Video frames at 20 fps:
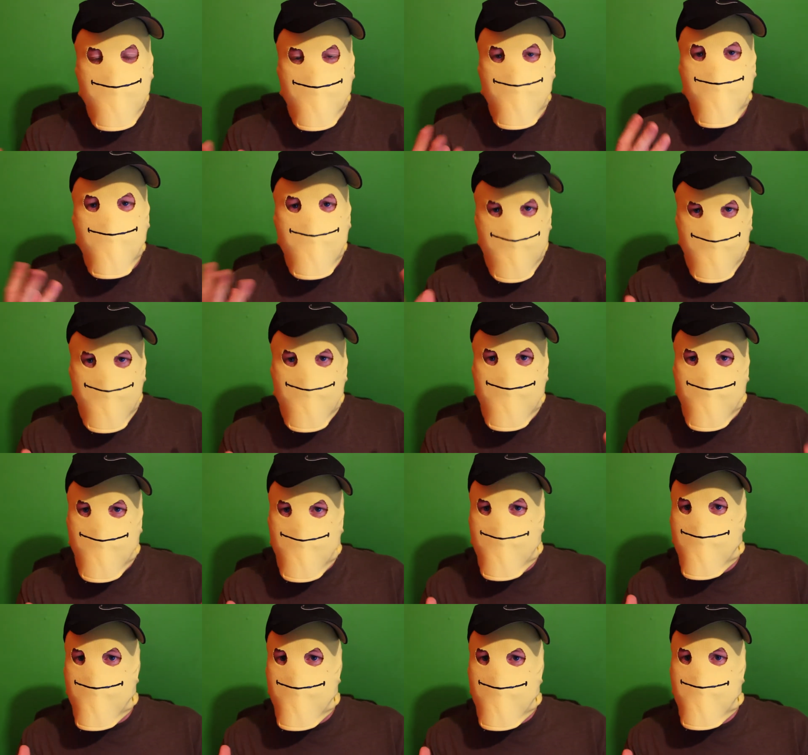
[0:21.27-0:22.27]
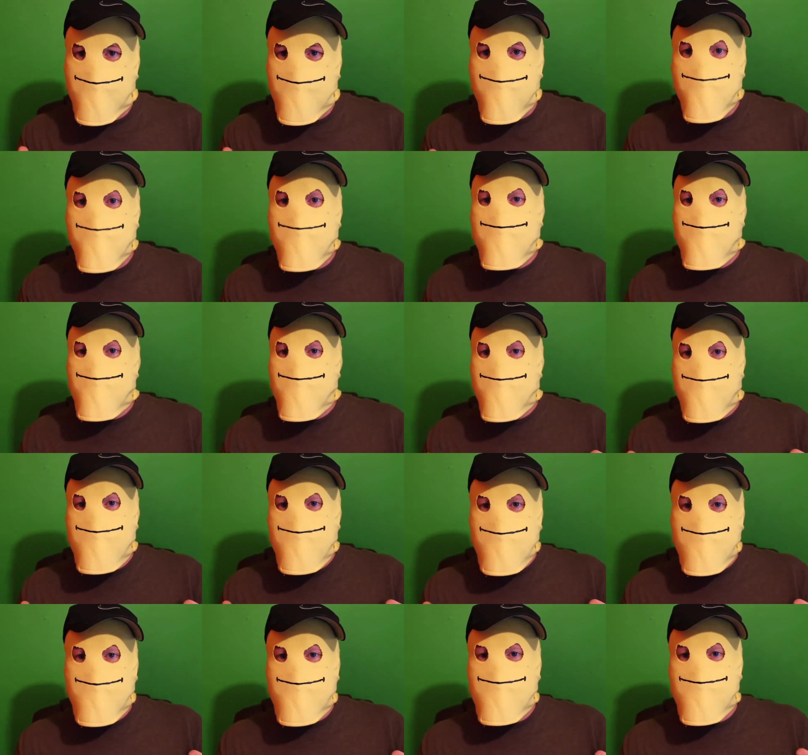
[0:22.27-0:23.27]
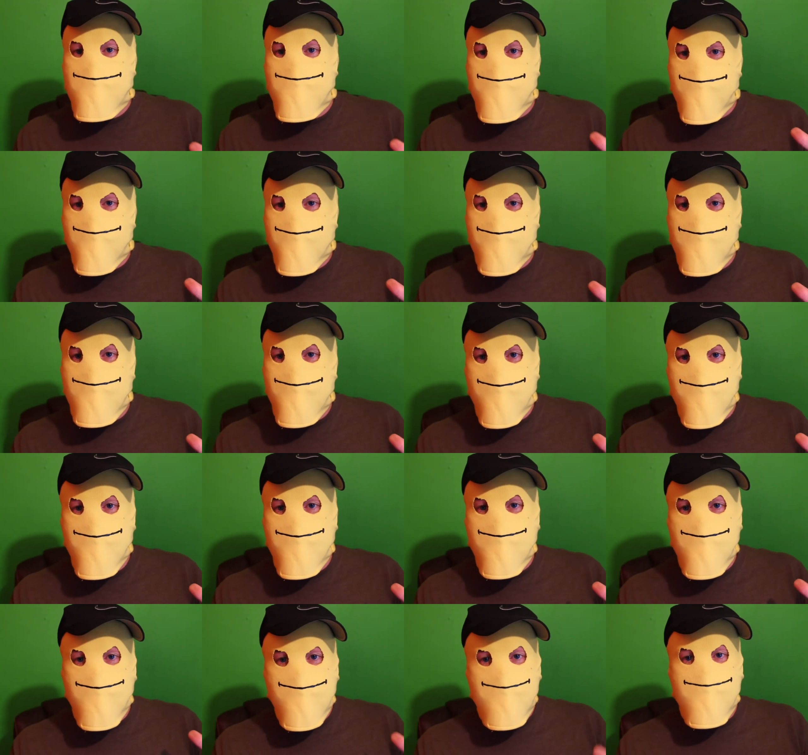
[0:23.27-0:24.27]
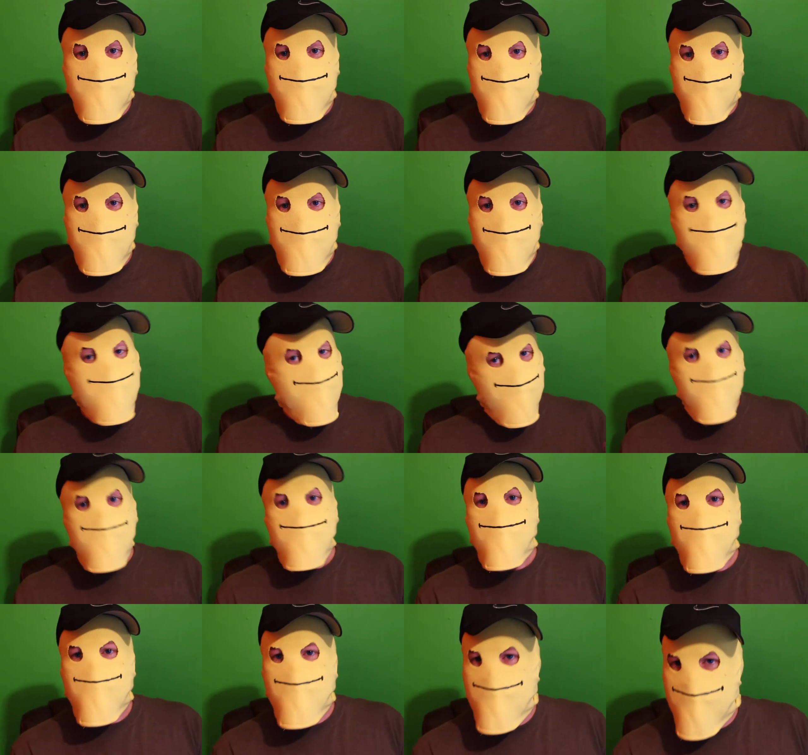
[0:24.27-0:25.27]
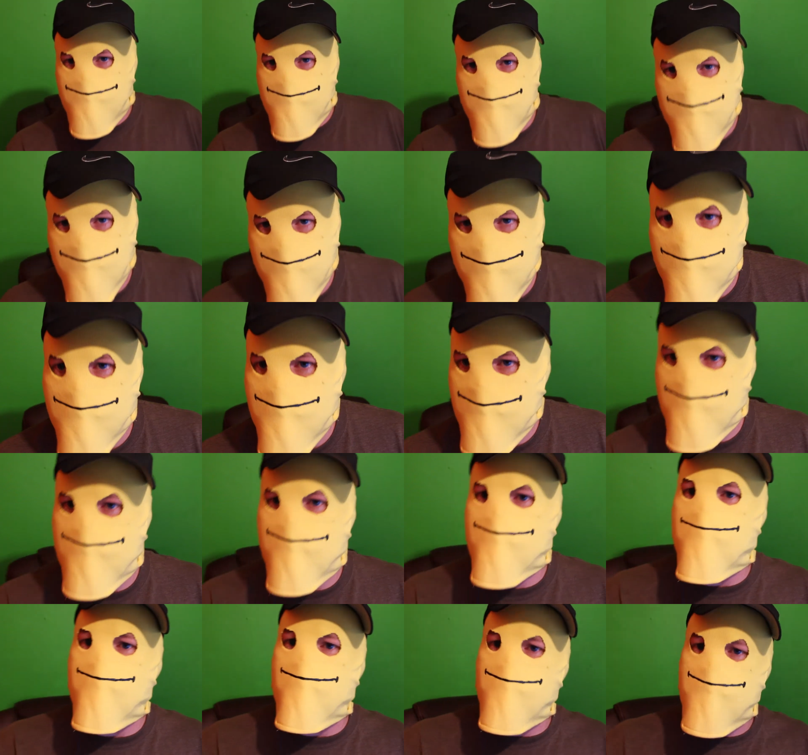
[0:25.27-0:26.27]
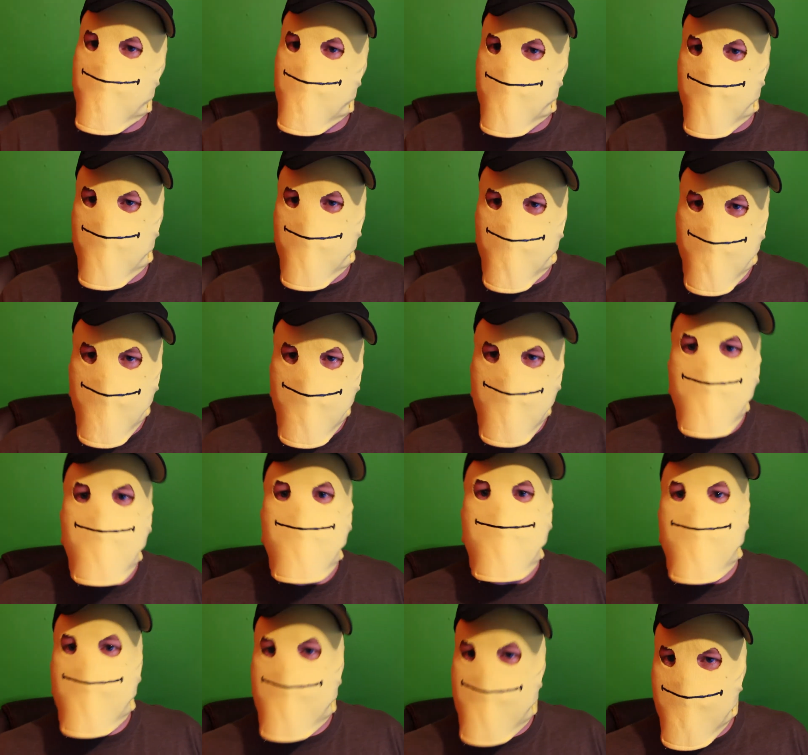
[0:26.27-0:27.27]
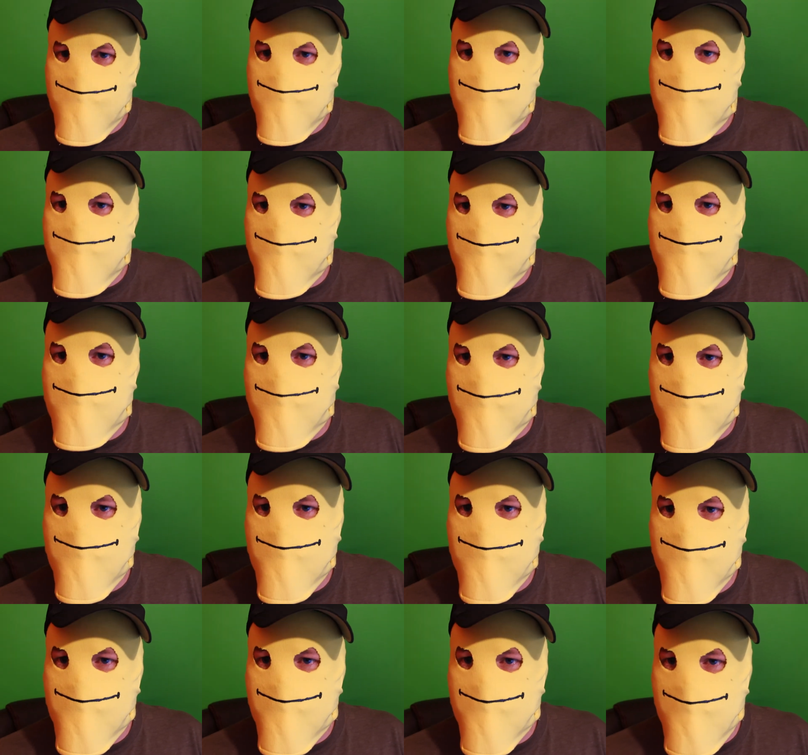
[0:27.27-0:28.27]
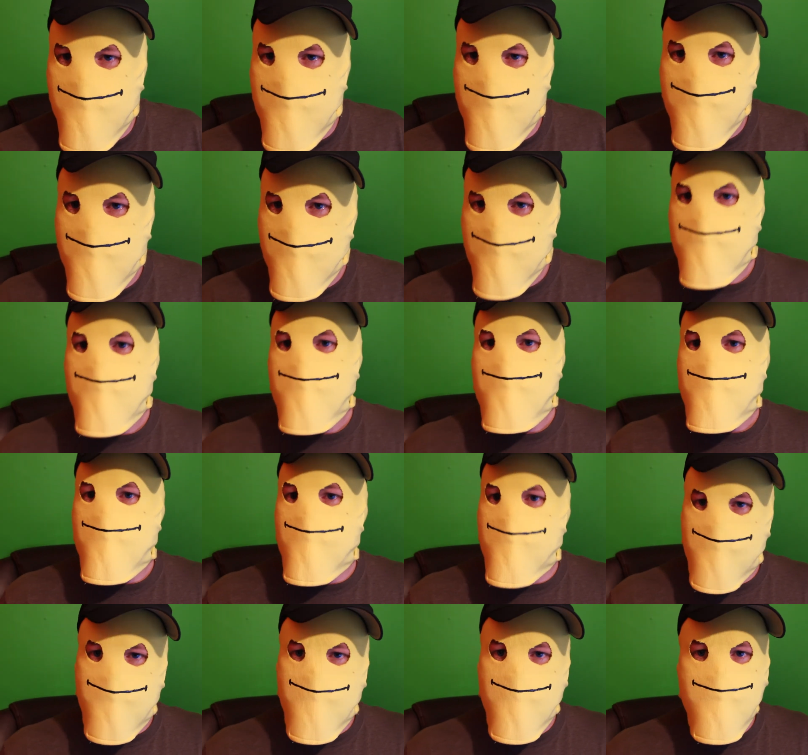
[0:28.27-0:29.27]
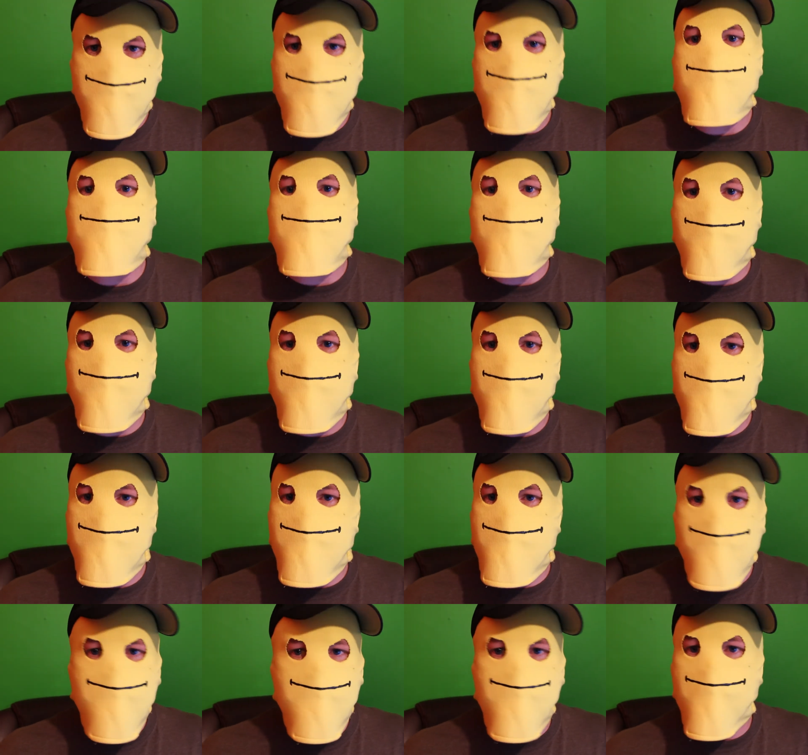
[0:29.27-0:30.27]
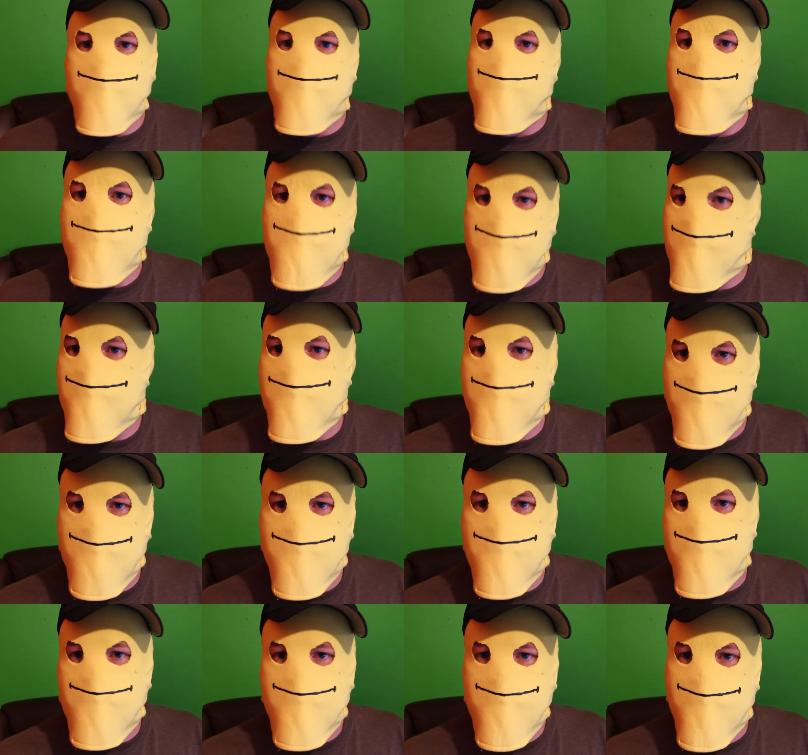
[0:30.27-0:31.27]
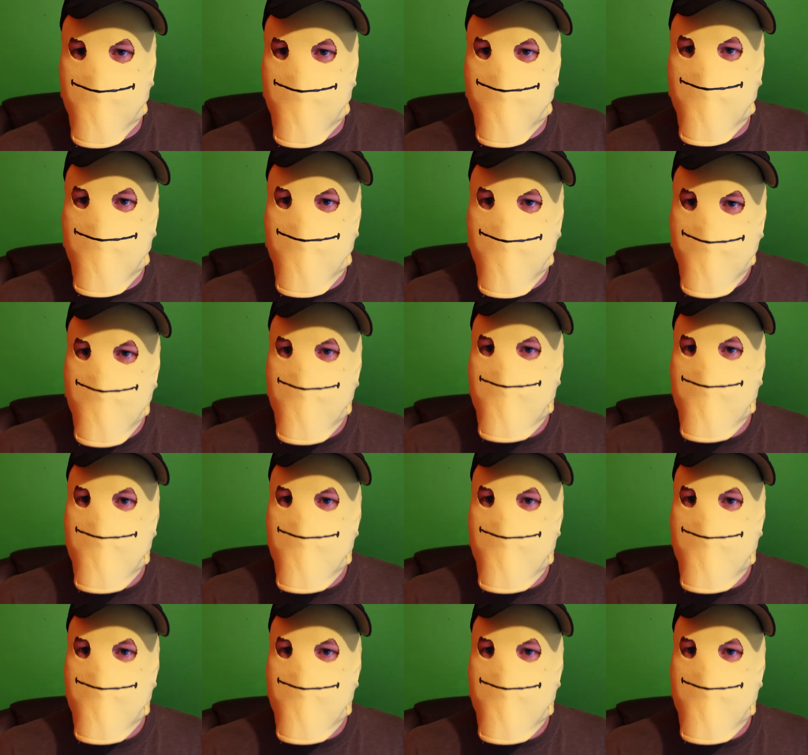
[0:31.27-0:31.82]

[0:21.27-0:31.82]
I know I say that and a lot of you geeks and nerds out there laugh at me. Don't laugh at me, okay? I'm old school. It's new technology to me. And it's new technology to anyone that's never used it before.